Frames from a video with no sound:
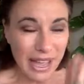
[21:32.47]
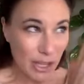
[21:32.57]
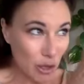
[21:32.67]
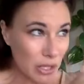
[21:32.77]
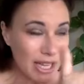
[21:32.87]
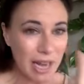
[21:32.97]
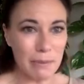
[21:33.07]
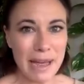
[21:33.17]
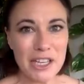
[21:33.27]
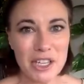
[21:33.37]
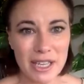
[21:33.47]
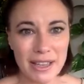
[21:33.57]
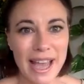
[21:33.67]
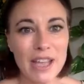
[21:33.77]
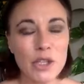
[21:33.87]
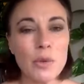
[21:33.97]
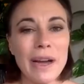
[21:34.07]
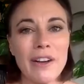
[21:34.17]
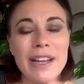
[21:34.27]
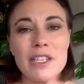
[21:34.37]
and you start imagining that, you
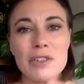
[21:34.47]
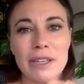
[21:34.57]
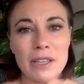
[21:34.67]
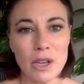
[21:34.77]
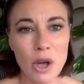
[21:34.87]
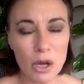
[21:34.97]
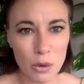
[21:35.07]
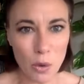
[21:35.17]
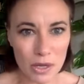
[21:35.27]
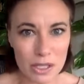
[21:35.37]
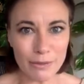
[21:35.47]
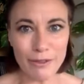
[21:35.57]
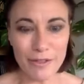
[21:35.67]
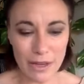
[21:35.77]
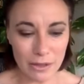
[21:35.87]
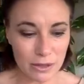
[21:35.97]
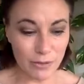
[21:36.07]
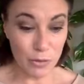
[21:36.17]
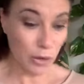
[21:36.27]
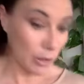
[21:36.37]
are entering the quantum field. If
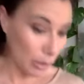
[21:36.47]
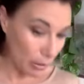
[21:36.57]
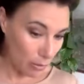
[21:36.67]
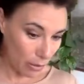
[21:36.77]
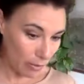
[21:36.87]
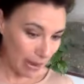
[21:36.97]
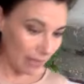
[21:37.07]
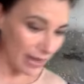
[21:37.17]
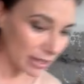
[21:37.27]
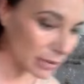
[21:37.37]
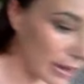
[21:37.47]
you want to learn more about that, do